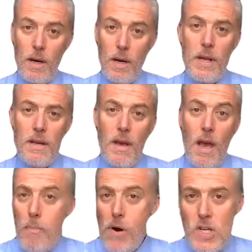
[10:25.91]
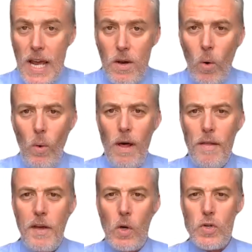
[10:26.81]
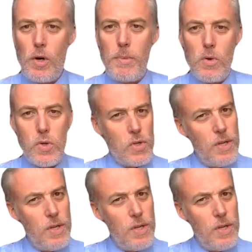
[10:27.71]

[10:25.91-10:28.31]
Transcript: and we'd appreciate all other contributions,